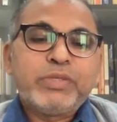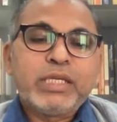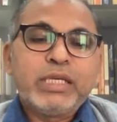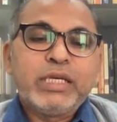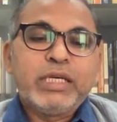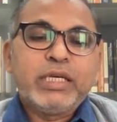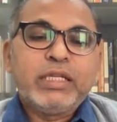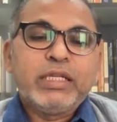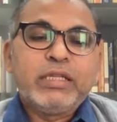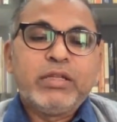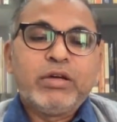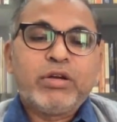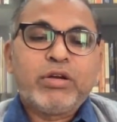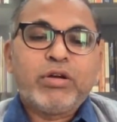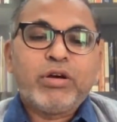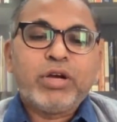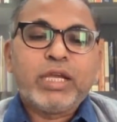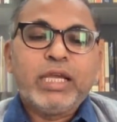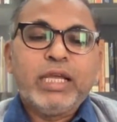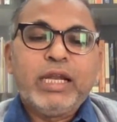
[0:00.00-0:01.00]
The
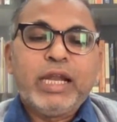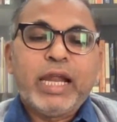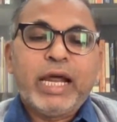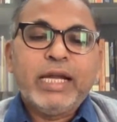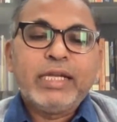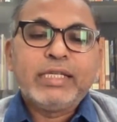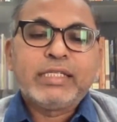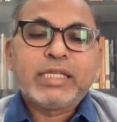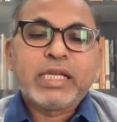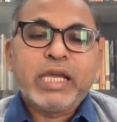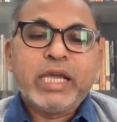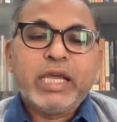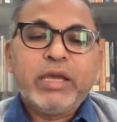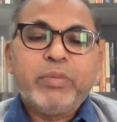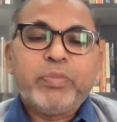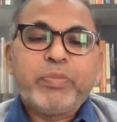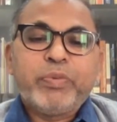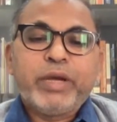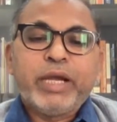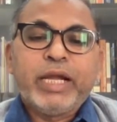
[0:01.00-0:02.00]
rocky
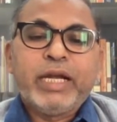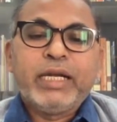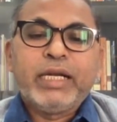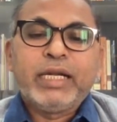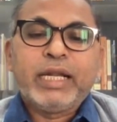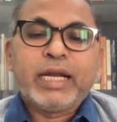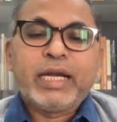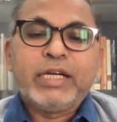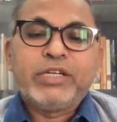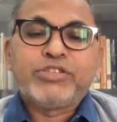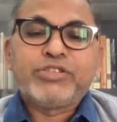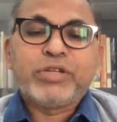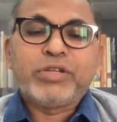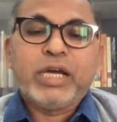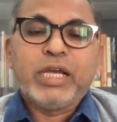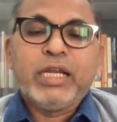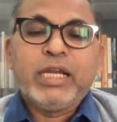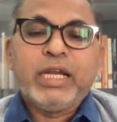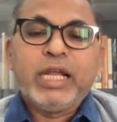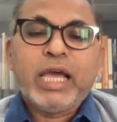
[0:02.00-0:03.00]
landscape and the red
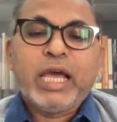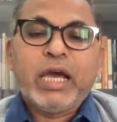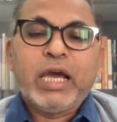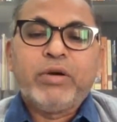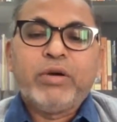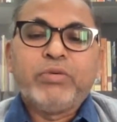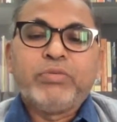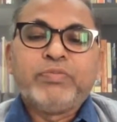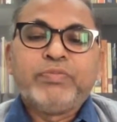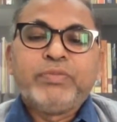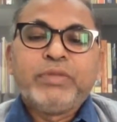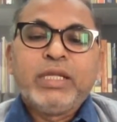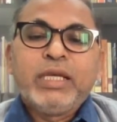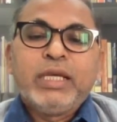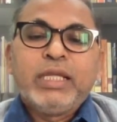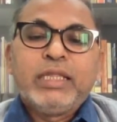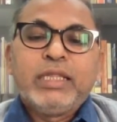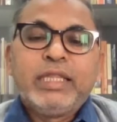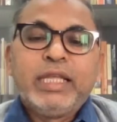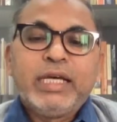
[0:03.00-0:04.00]
soil have
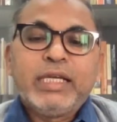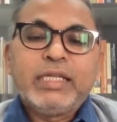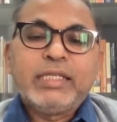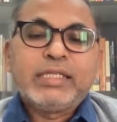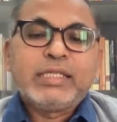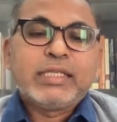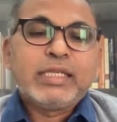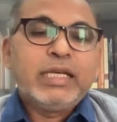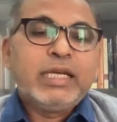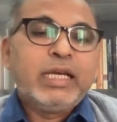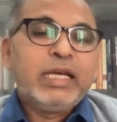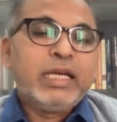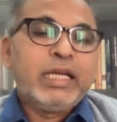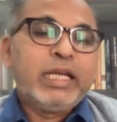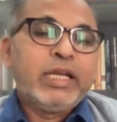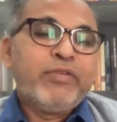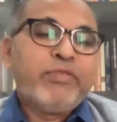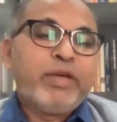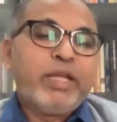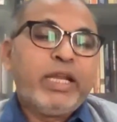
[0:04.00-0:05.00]
thus
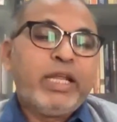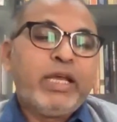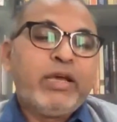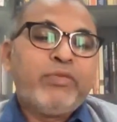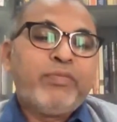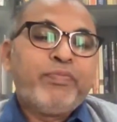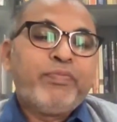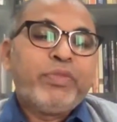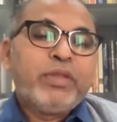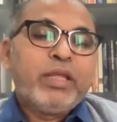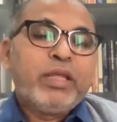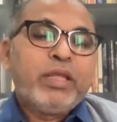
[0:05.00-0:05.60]
given a